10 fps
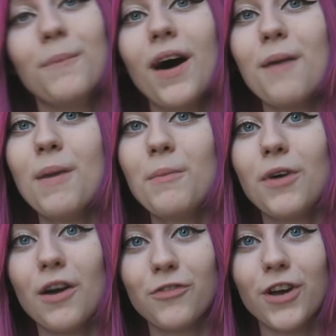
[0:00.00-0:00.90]
But I
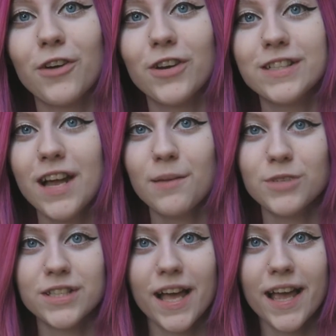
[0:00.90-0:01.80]
remember after I got it done,
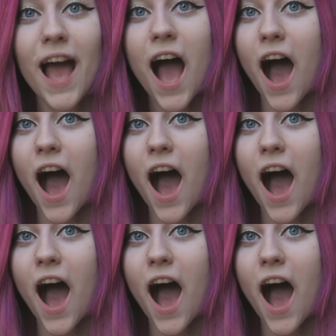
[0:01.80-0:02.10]
I'm just like,